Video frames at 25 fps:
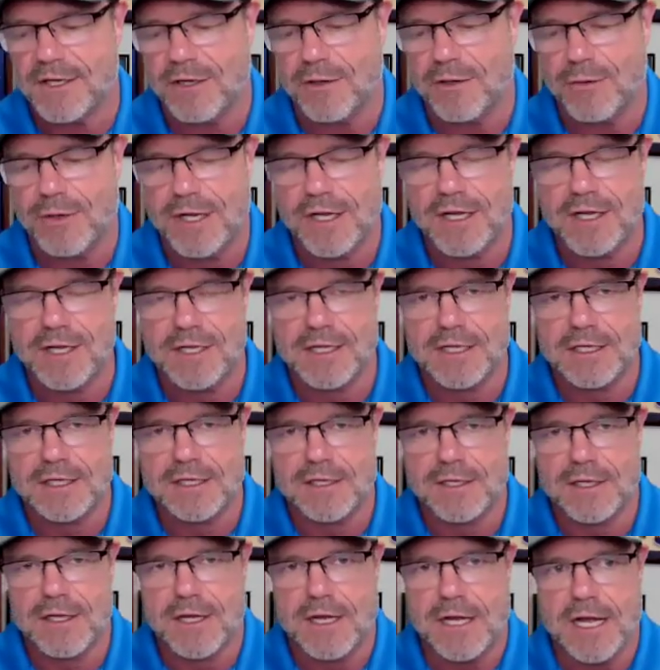So
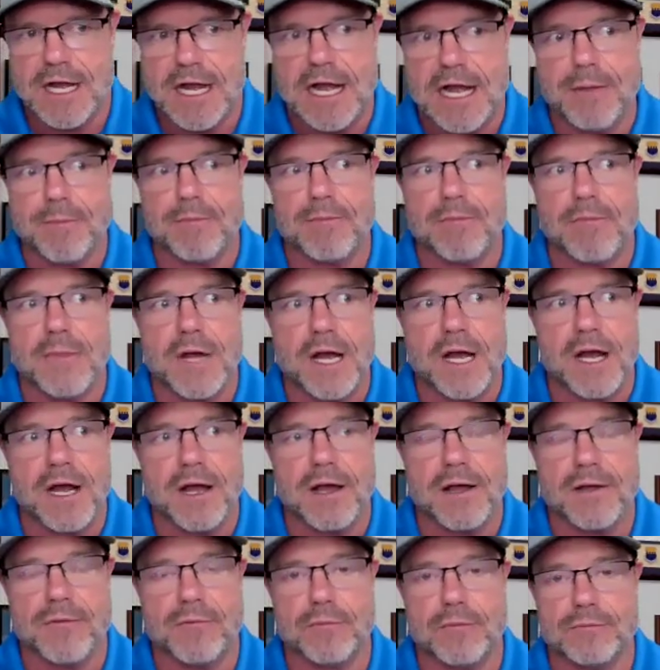I'm
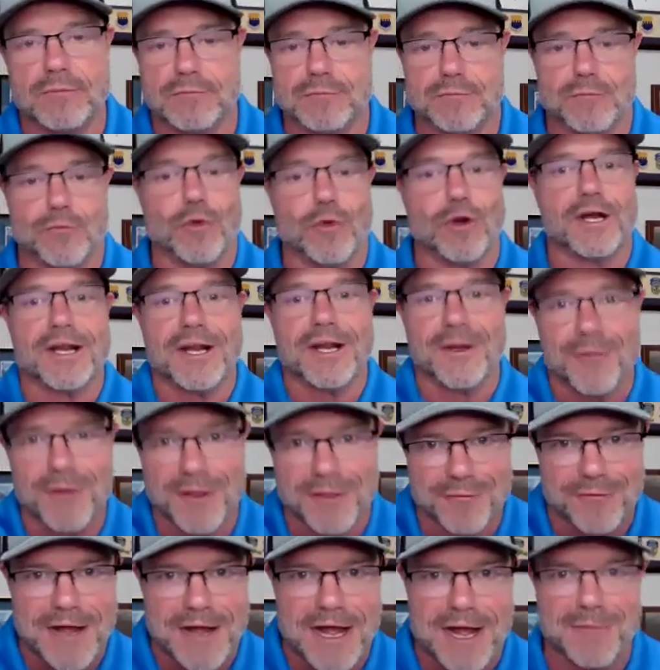working
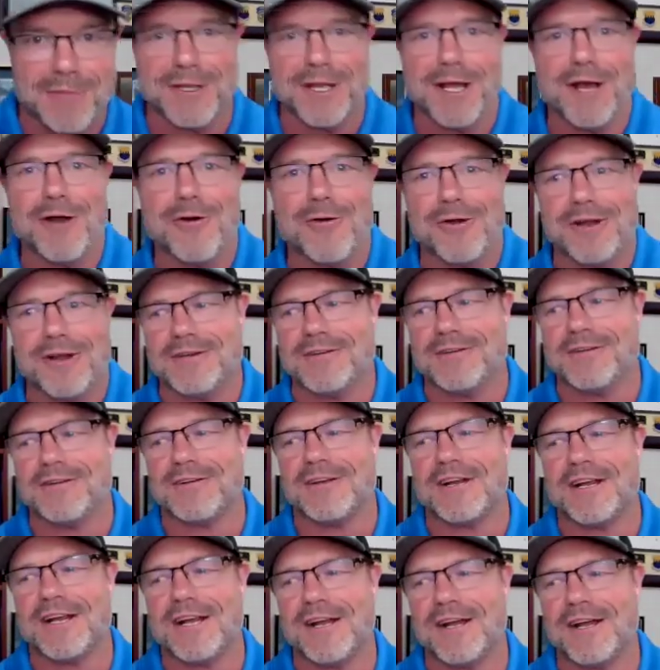with Fabio
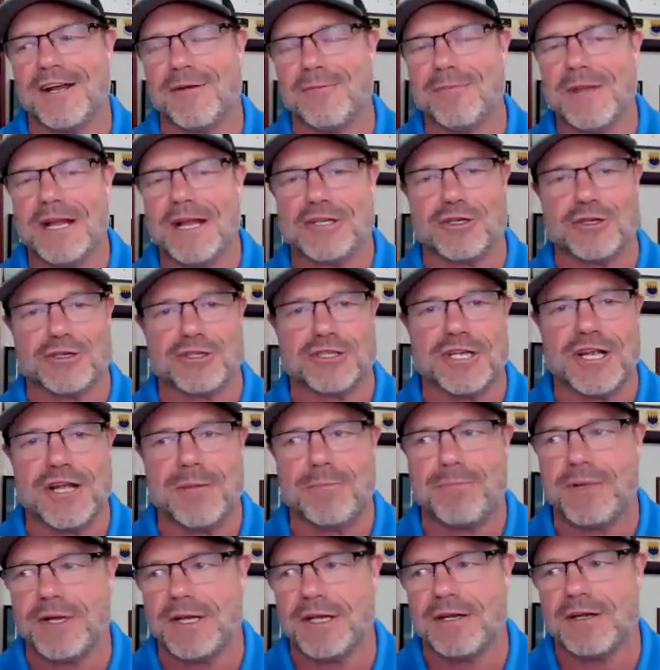and
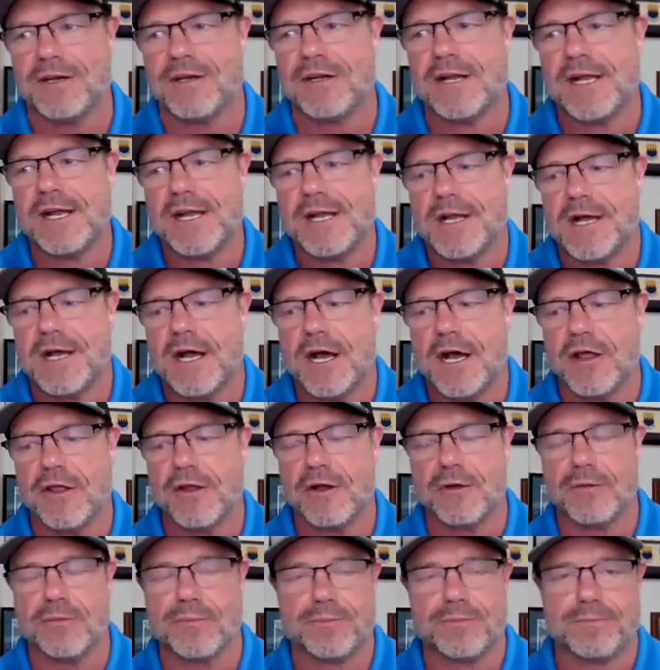mentorship and
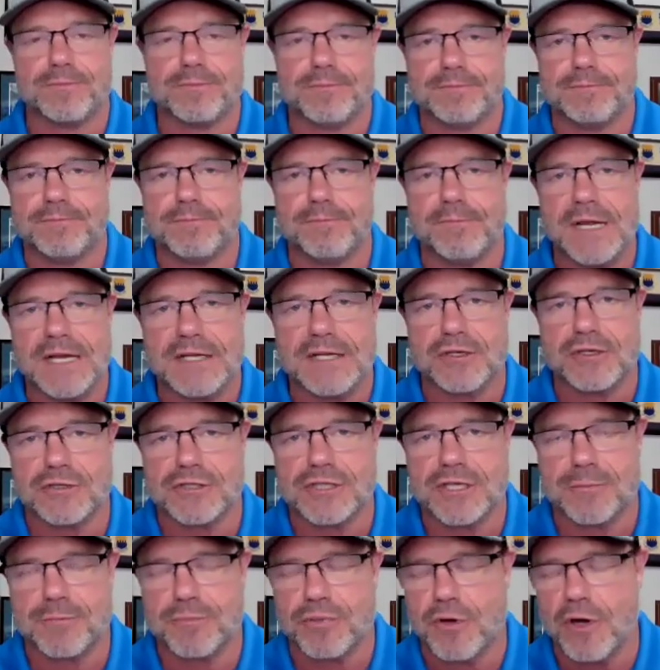other
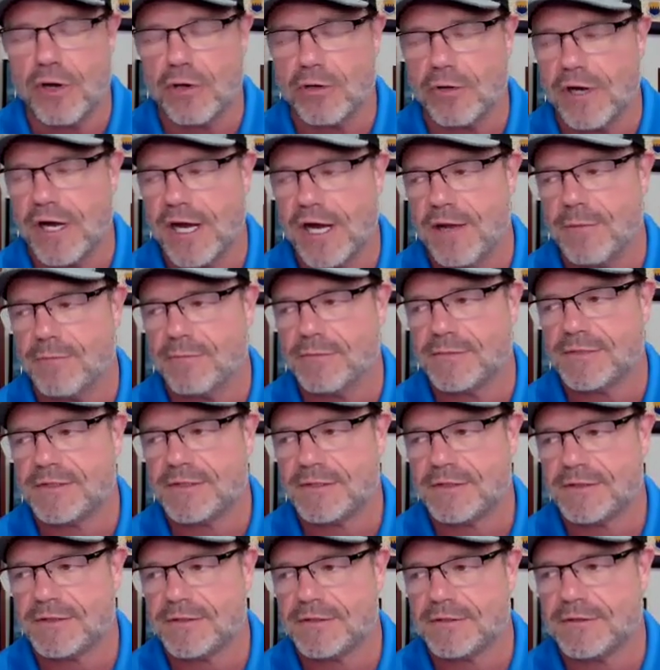mentorship
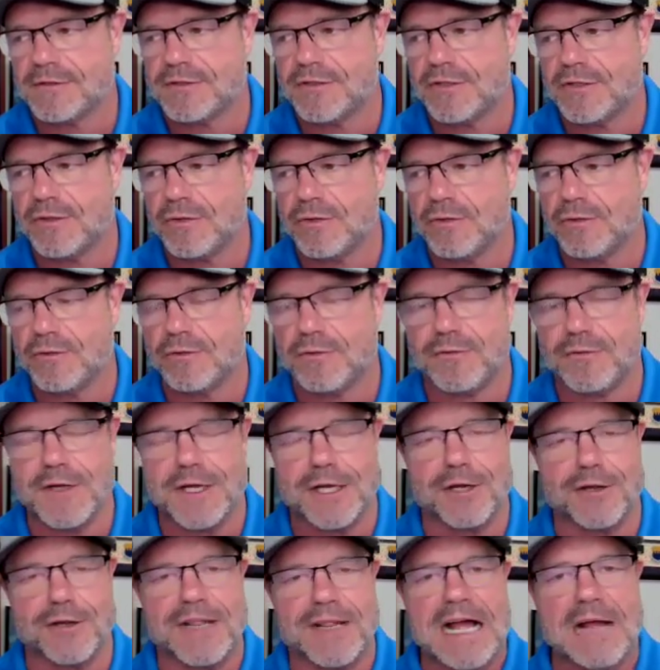programs to
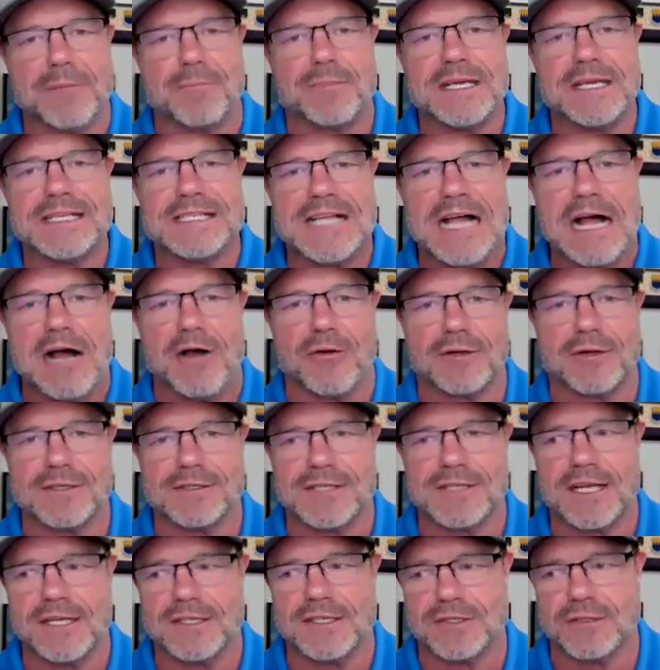figure that piece out
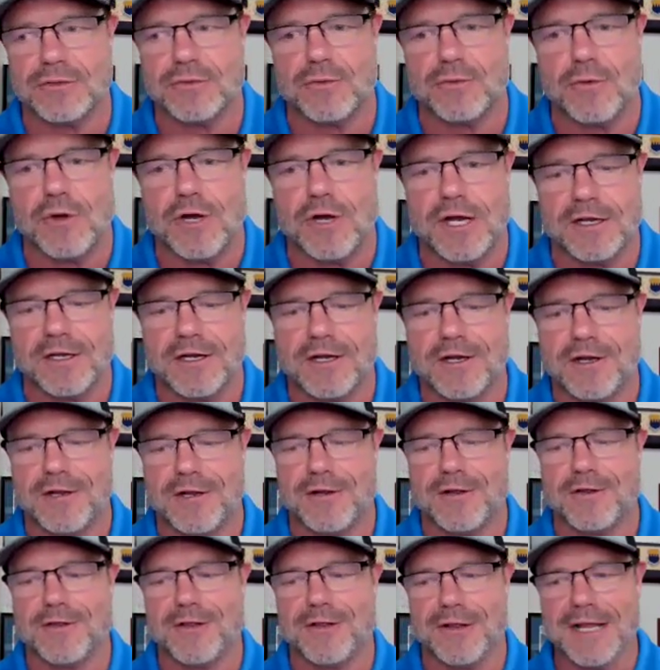because I do want
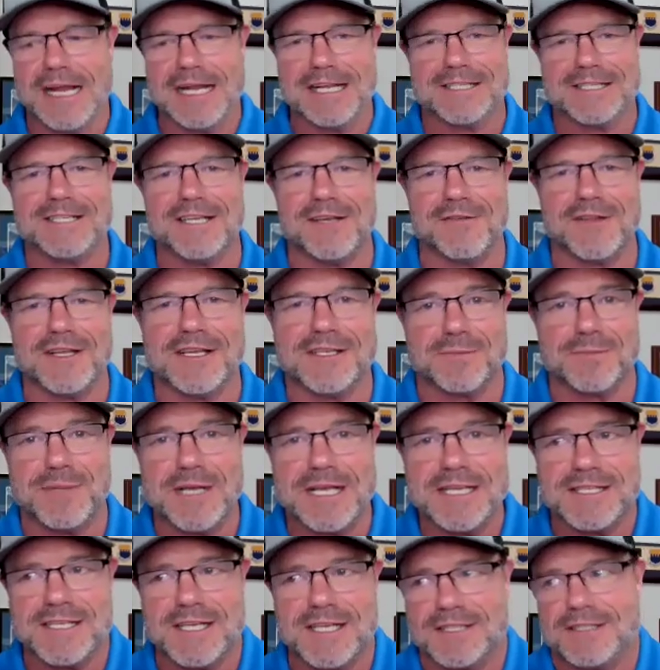the legacy of this
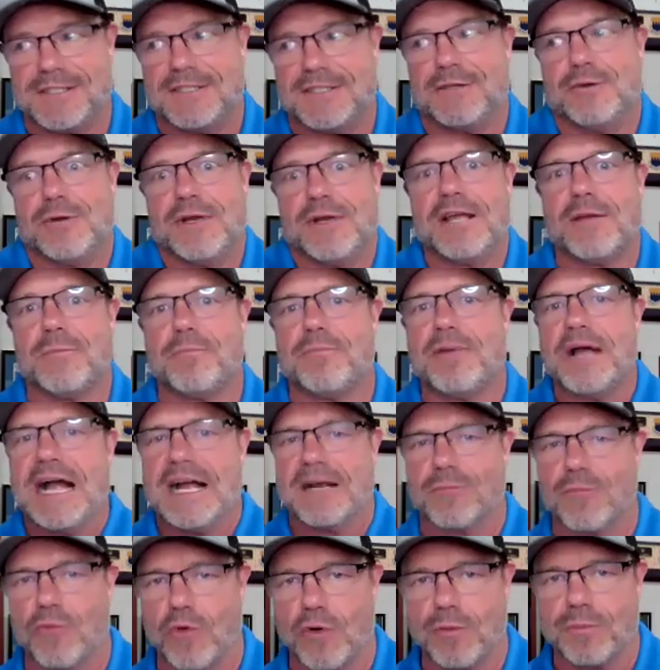business to
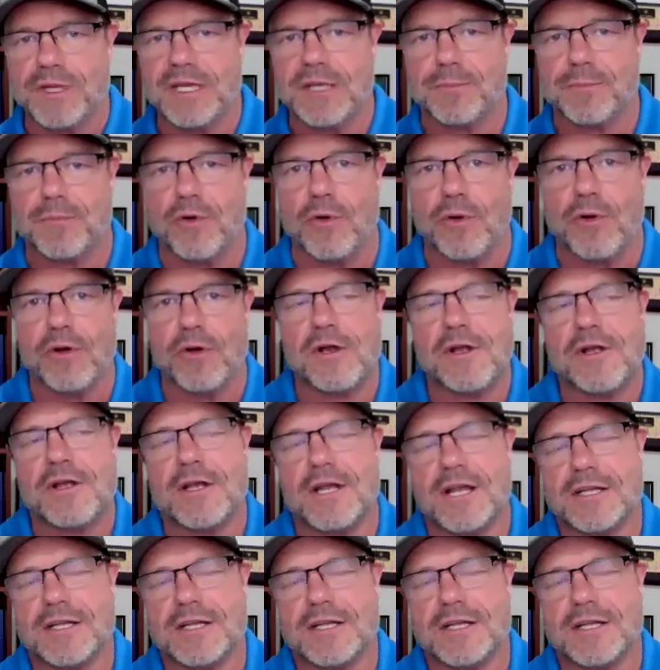impact more people.